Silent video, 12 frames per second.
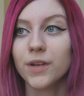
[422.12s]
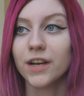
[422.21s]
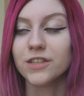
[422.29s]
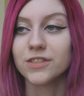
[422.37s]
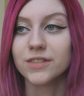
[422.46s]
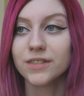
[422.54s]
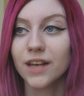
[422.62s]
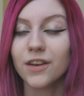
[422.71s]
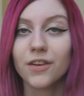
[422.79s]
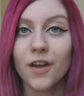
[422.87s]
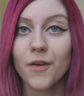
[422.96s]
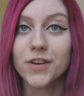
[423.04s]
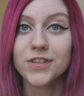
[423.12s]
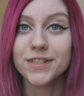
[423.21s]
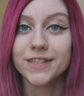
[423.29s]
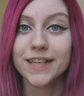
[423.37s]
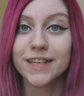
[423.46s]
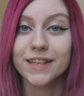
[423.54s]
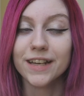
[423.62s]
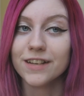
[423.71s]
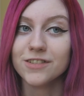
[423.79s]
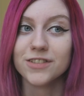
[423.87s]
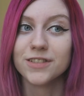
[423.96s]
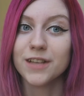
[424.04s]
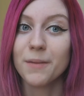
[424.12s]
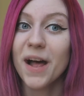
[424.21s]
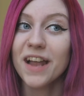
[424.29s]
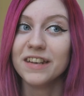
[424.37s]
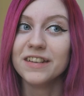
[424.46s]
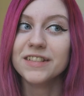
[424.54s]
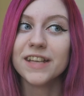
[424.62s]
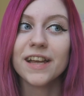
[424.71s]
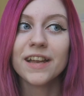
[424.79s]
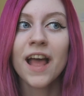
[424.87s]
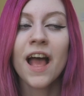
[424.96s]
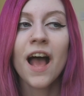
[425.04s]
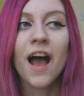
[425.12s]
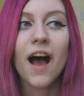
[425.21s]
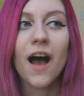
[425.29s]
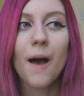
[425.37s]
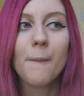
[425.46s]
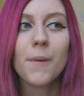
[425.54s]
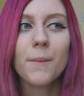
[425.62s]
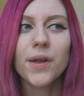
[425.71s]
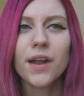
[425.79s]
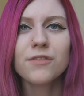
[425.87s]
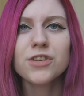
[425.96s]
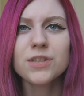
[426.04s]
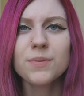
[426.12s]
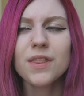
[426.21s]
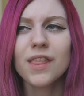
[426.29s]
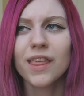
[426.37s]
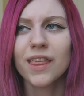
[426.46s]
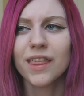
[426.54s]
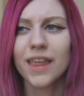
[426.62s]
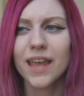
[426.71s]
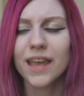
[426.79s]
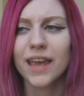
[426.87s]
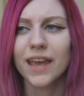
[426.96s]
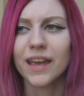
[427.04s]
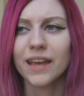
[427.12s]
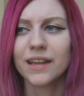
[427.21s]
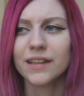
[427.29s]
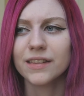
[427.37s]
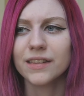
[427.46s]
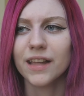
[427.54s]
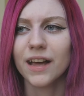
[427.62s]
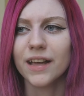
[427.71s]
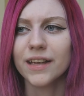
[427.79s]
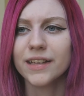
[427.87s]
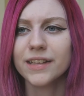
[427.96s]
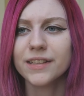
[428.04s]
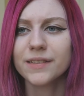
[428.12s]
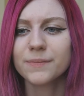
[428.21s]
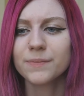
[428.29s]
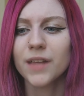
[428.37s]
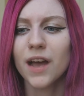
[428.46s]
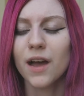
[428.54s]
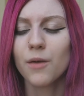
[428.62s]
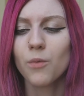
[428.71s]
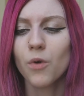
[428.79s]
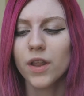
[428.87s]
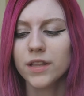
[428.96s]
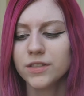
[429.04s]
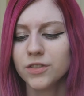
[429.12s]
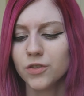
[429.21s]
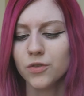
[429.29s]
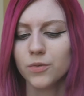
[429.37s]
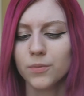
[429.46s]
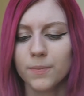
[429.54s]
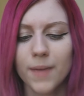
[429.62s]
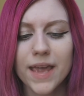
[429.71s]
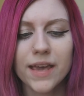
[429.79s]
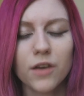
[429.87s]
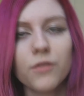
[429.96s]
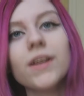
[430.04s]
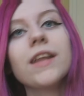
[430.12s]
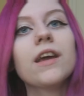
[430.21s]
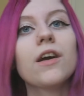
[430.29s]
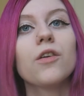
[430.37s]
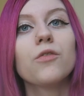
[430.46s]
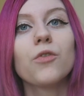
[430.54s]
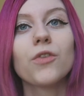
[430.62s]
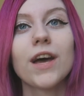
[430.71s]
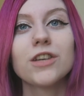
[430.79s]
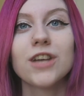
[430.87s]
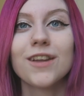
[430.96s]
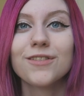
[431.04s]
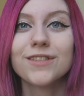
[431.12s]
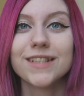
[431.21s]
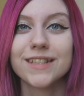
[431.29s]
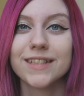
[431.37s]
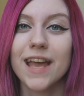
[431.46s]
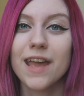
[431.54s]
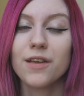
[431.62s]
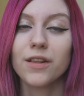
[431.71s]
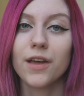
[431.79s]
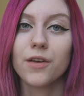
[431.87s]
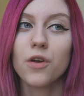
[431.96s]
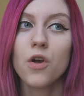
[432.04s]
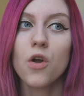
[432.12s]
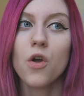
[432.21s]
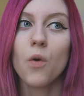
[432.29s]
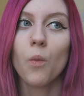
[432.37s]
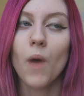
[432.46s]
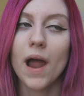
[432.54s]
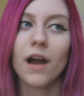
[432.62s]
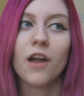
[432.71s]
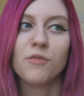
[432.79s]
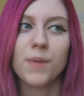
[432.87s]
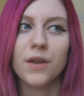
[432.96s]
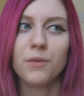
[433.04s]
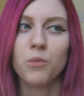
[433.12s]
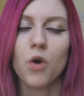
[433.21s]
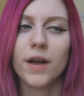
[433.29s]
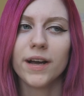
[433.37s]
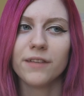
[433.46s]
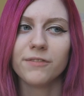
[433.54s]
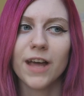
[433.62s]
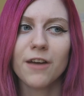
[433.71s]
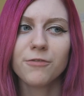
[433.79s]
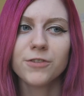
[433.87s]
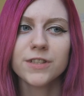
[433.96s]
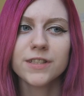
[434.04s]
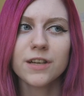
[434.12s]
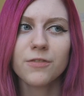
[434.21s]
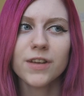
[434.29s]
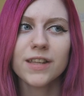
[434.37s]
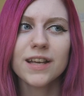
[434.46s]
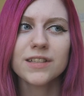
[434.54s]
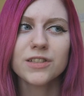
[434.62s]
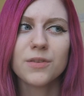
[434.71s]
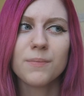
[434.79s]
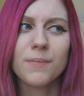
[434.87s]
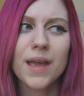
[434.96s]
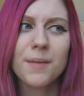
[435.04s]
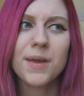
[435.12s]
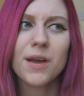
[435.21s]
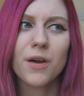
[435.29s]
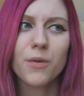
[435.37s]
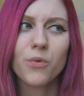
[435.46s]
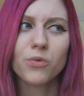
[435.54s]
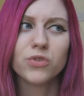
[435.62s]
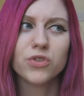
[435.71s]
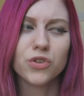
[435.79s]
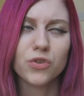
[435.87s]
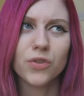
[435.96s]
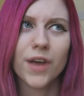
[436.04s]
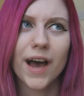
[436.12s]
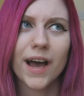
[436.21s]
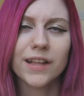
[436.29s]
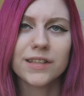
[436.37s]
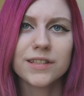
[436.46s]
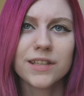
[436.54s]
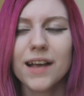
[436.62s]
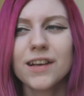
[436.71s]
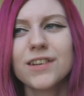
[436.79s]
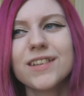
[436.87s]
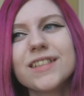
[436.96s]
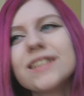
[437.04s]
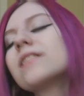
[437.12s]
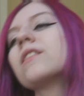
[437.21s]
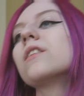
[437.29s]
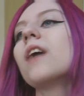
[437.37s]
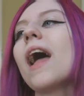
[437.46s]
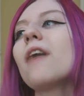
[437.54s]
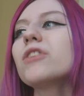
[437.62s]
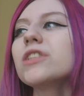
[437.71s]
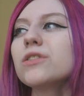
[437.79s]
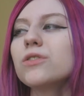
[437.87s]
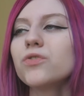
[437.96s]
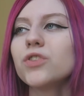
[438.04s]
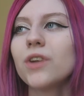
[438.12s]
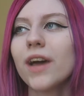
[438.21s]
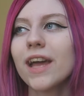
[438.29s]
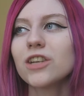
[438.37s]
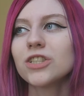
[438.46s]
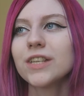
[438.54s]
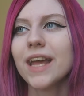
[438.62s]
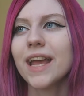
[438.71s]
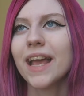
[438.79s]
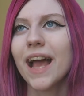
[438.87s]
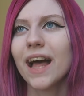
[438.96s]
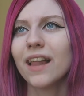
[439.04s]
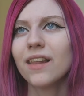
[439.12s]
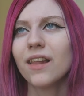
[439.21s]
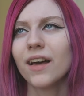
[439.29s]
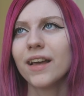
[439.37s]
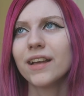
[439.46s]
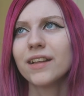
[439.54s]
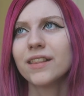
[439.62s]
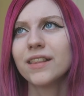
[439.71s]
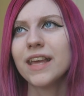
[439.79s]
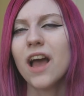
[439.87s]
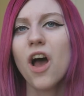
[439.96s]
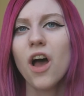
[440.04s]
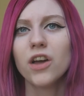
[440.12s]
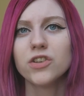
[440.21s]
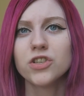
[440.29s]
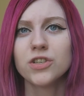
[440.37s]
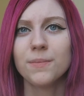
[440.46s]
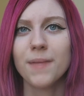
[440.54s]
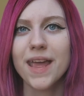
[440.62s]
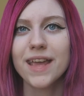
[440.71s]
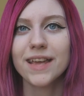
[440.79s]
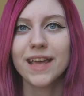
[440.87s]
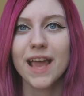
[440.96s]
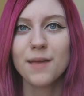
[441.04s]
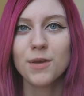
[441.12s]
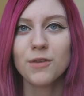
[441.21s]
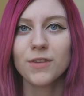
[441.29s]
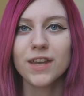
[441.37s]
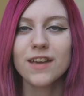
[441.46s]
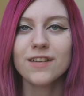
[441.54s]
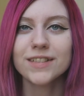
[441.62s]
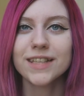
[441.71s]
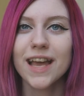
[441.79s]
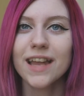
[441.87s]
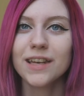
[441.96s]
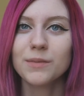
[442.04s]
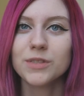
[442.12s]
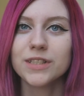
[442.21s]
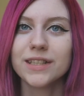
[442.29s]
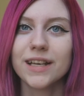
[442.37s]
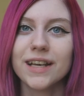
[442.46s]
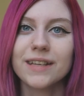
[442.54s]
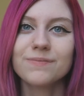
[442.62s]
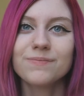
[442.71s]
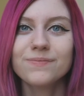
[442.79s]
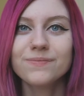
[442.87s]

but I don't know, I just didn't. I just abandoned it. But I've just been thinking, like, I wanted to make a video for that channel to say like where I've been and why I've left and stuff like that, so maybe I will do that, because every so often I actually get like the urge to make gaming videos again, and I'm just like,